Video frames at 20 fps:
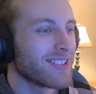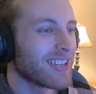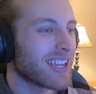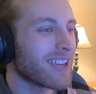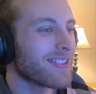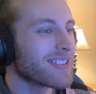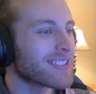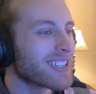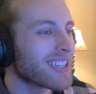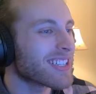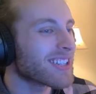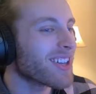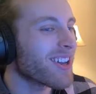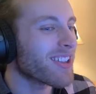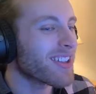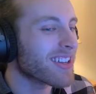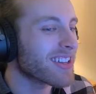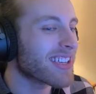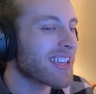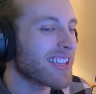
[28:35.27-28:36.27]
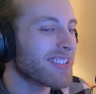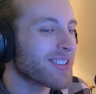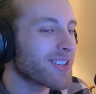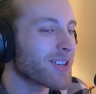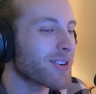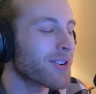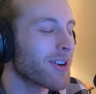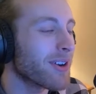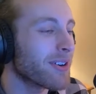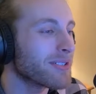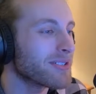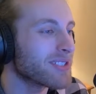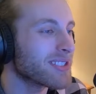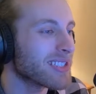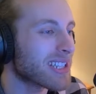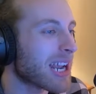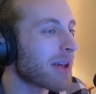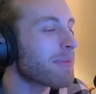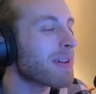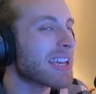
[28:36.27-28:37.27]
He was like, no, that kids are gross.
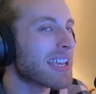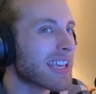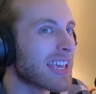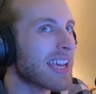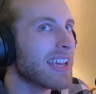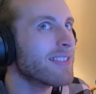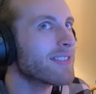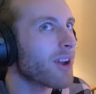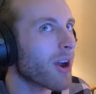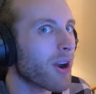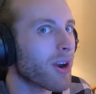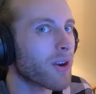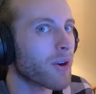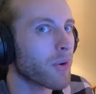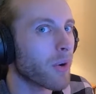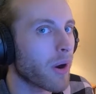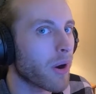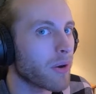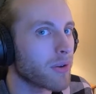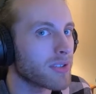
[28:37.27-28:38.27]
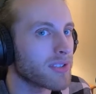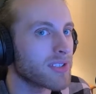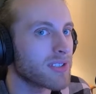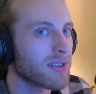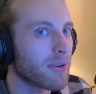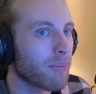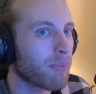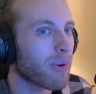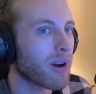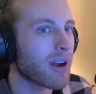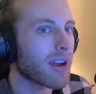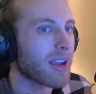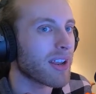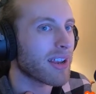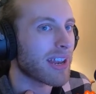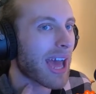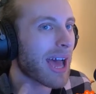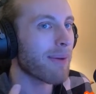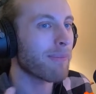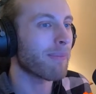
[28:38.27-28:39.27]
And I'm like, kids are gross,
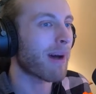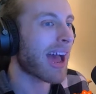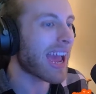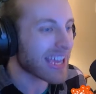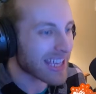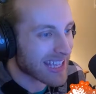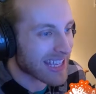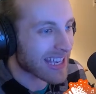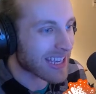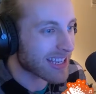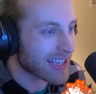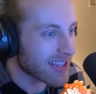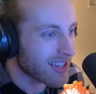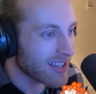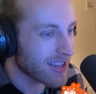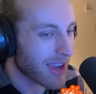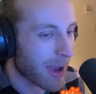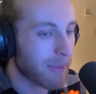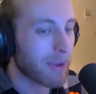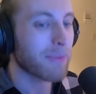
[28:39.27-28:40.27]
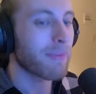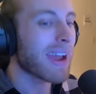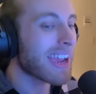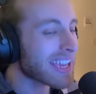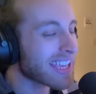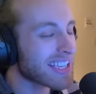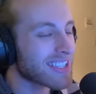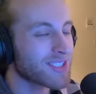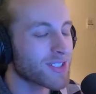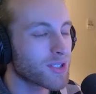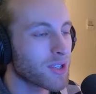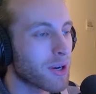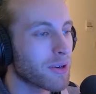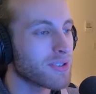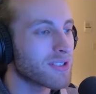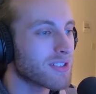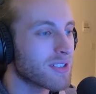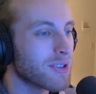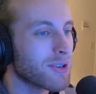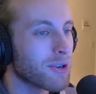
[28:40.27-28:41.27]
but not my kid. I mean, my kid's
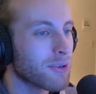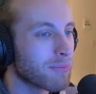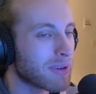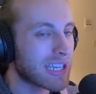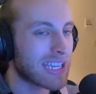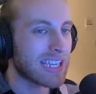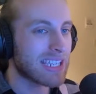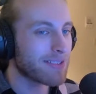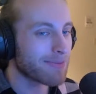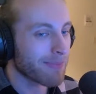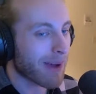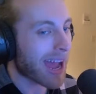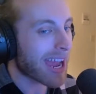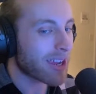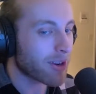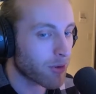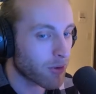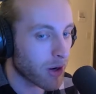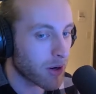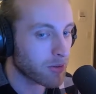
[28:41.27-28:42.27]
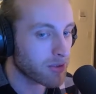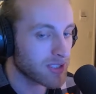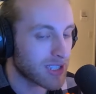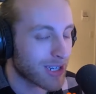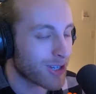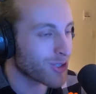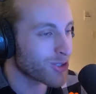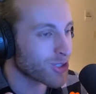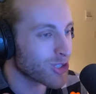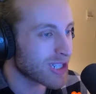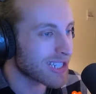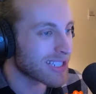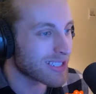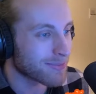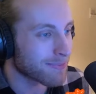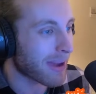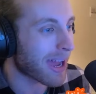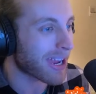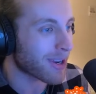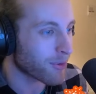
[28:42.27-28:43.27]
gross too, but he's my gross. He or she
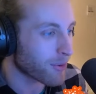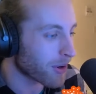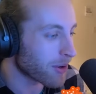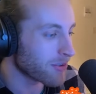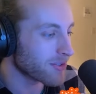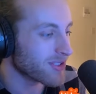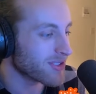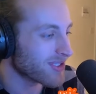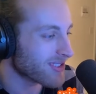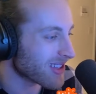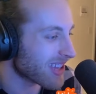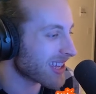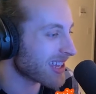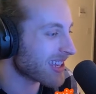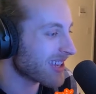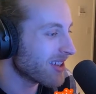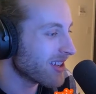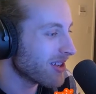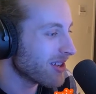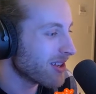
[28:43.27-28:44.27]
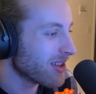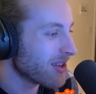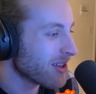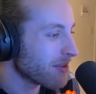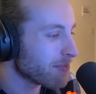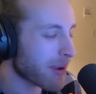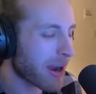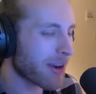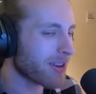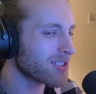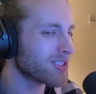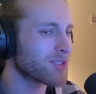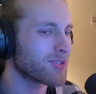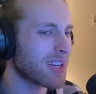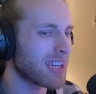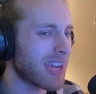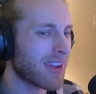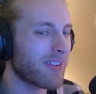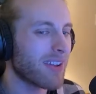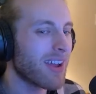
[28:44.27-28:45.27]
is my gross. Like parents
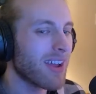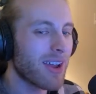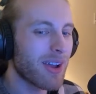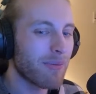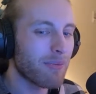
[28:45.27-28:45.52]
drink out.